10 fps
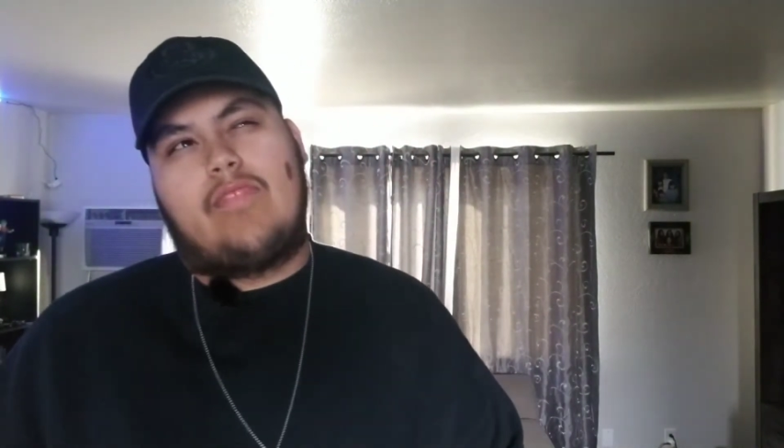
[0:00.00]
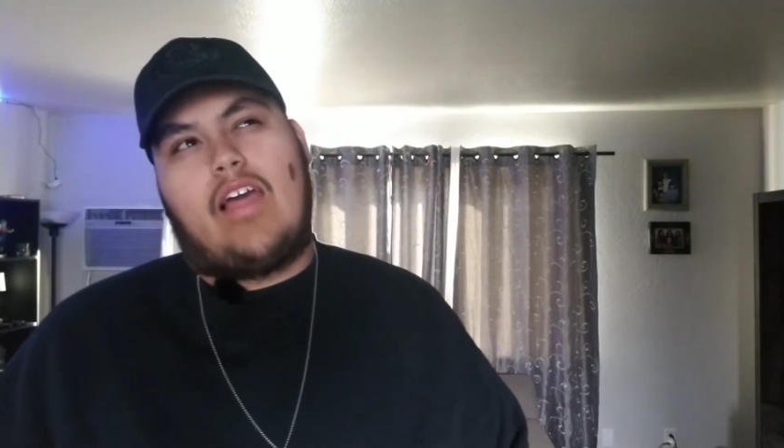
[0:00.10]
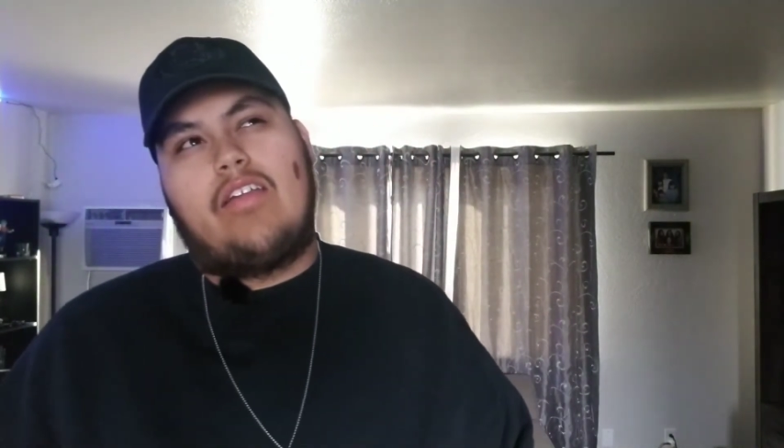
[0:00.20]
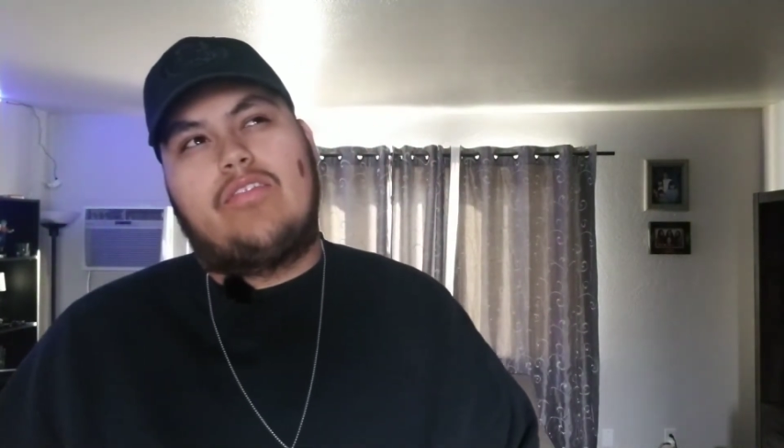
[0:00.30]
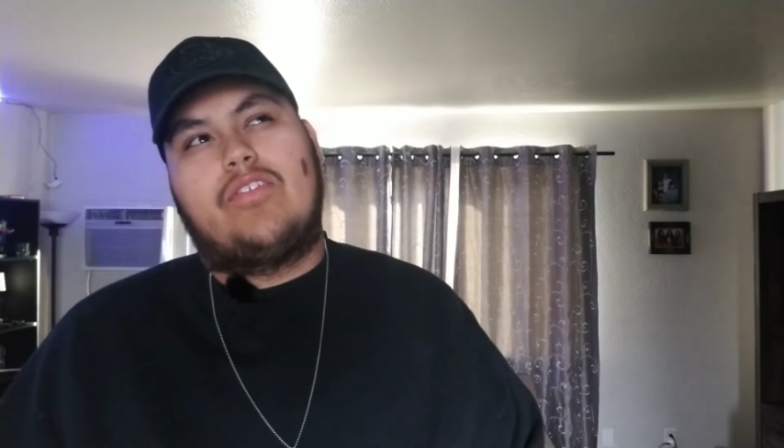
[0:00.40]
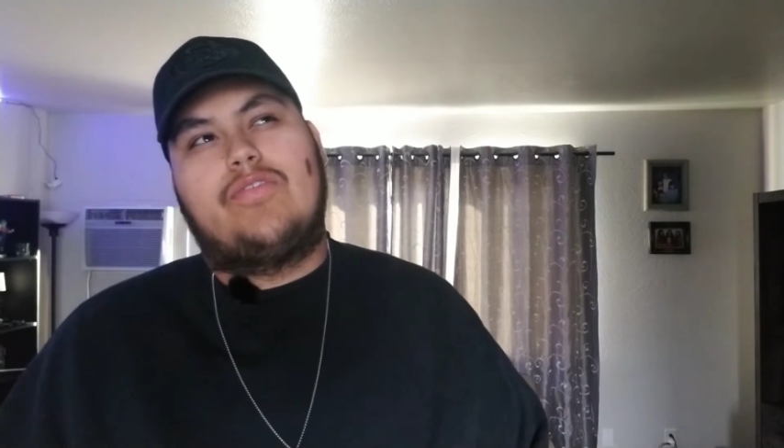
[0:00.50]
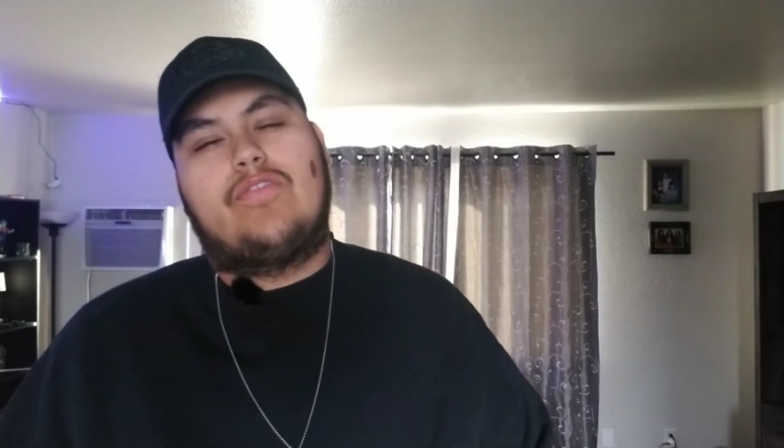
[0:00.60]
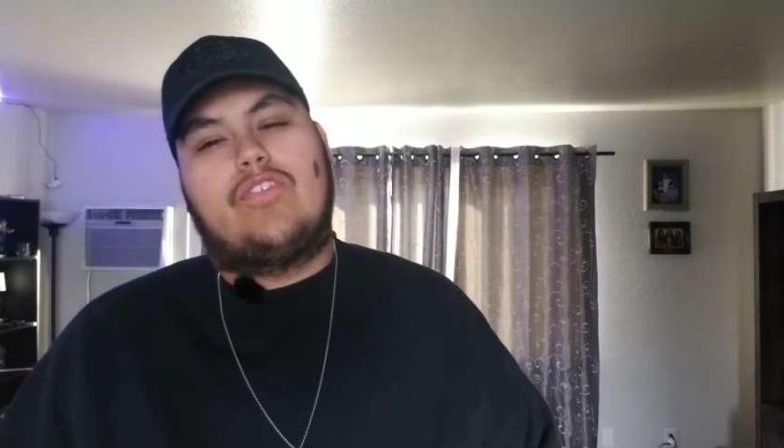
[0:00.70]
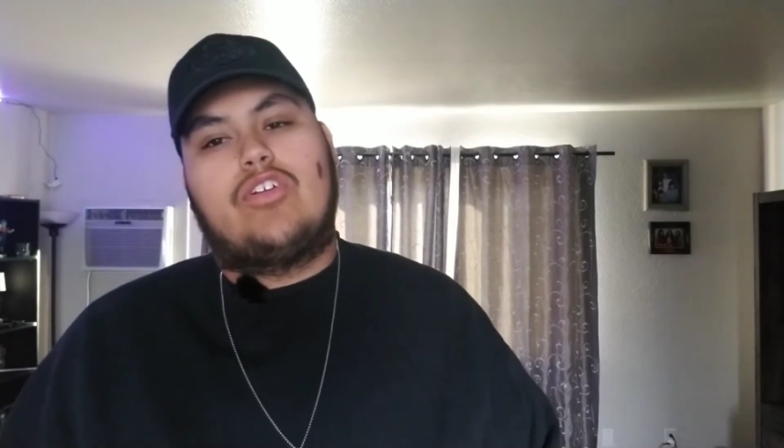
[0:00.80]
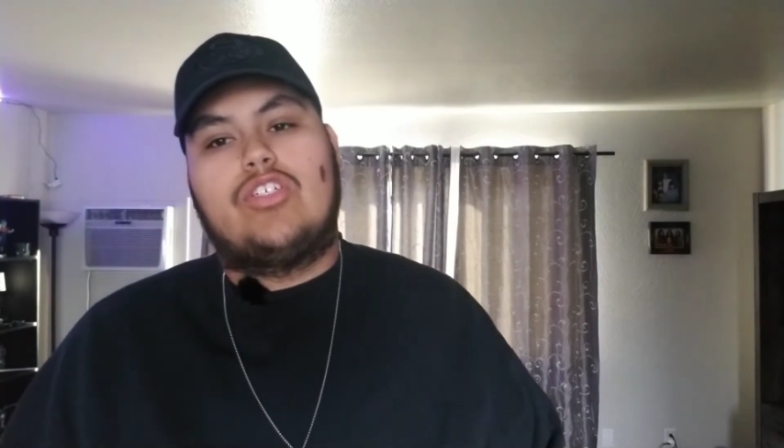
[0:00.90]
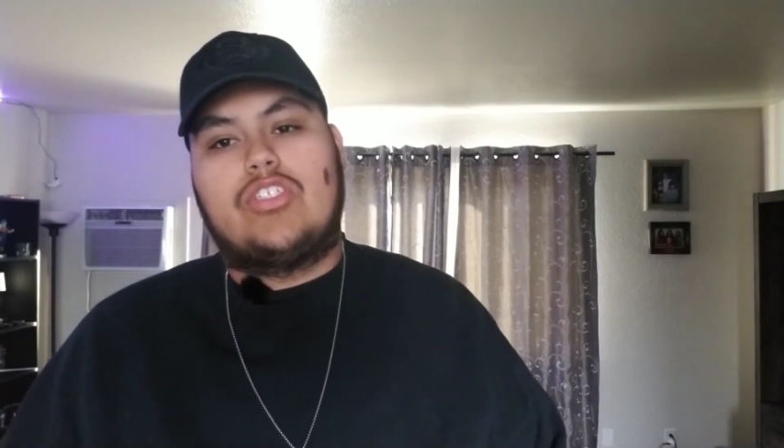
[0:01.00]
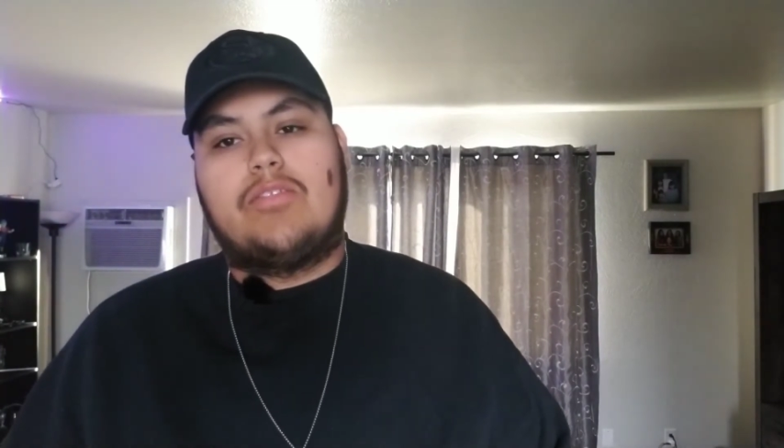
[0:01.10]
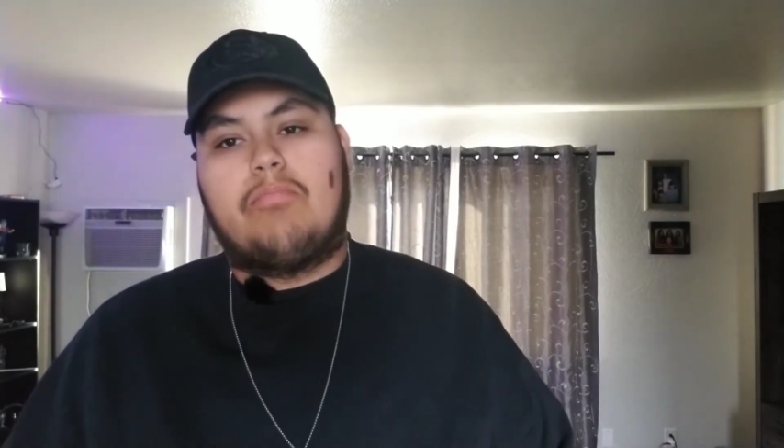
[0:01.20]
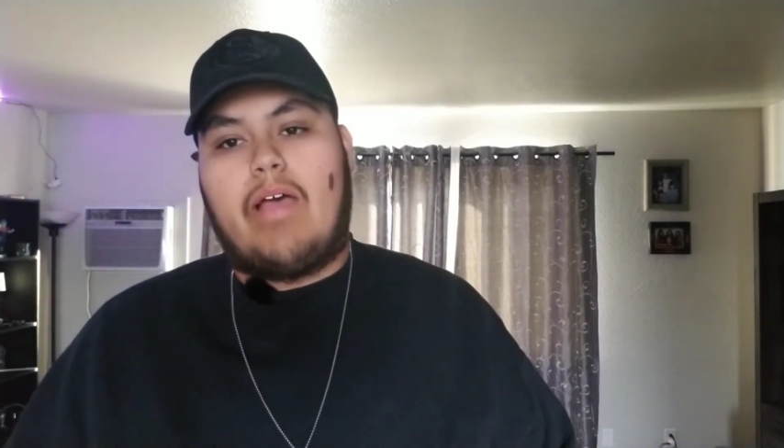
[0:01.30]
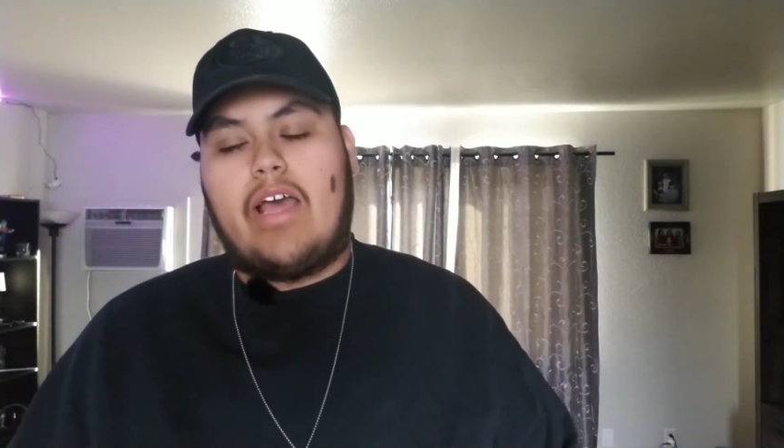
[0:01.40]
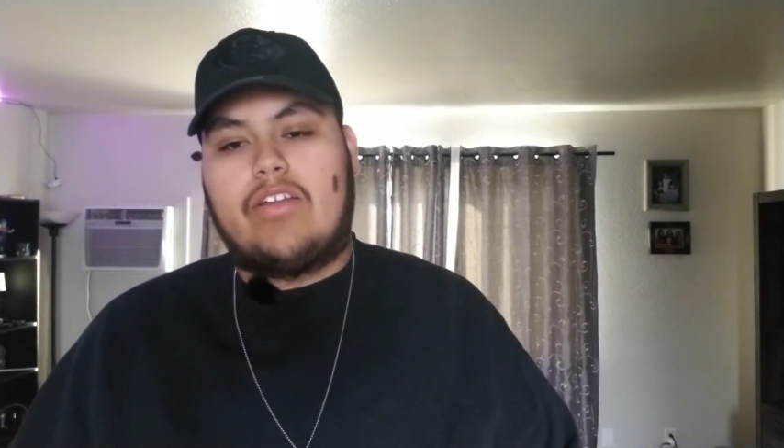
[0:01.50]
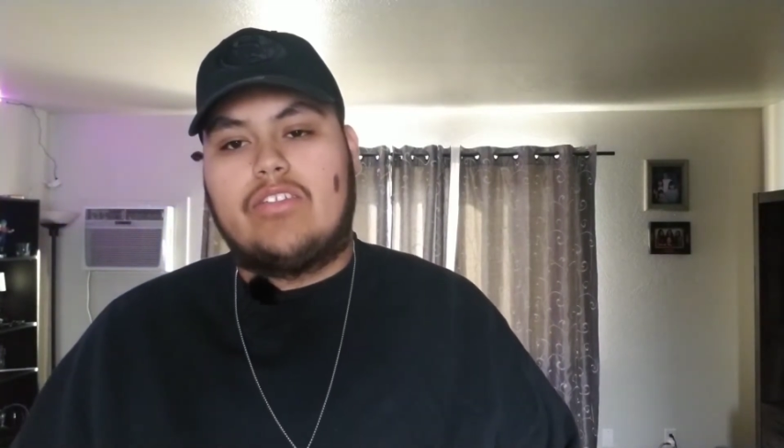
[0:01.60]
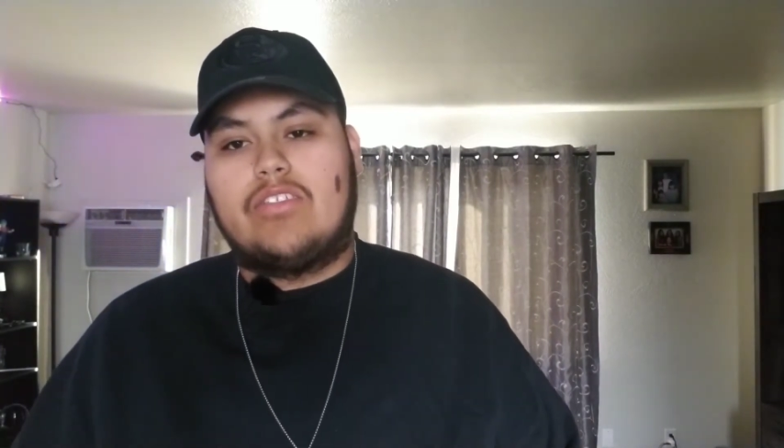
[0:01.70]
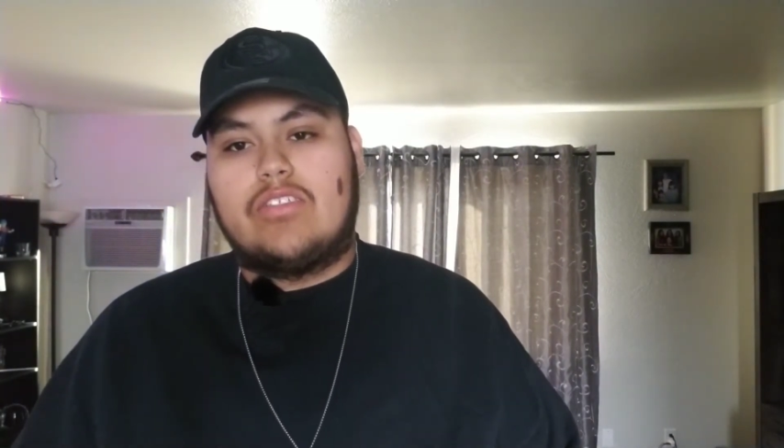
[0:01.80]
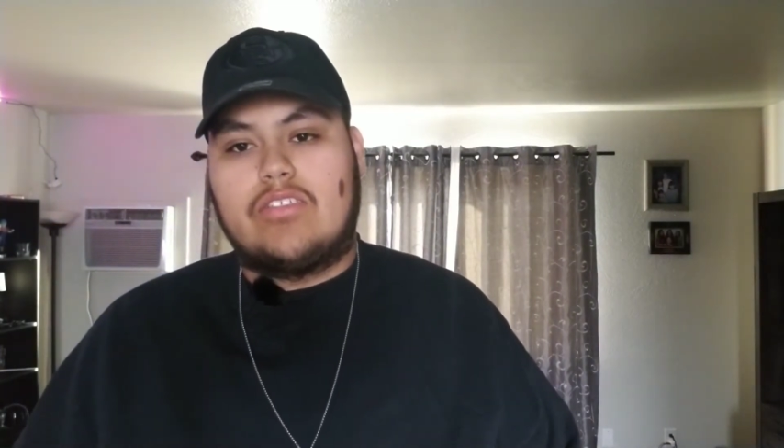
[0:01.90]
I don't know if cushion
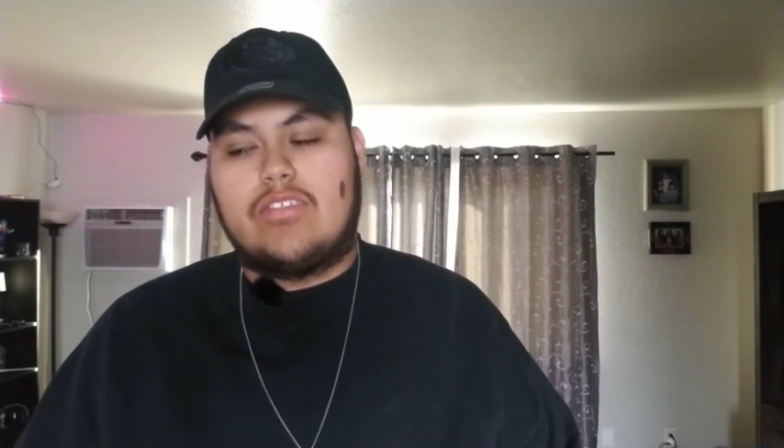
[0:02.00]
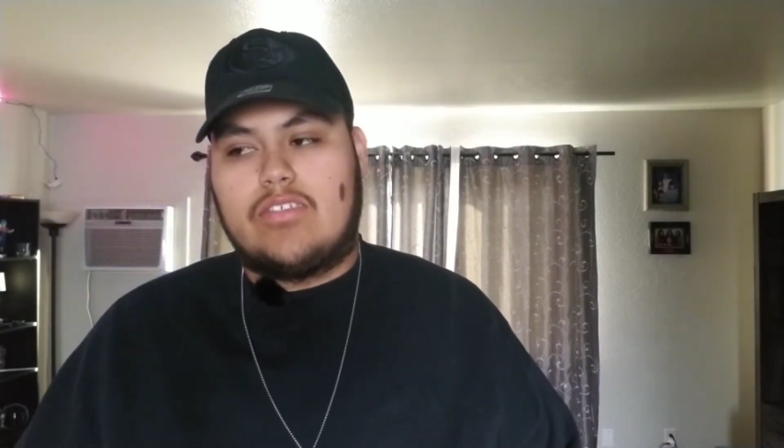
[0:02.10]
matters.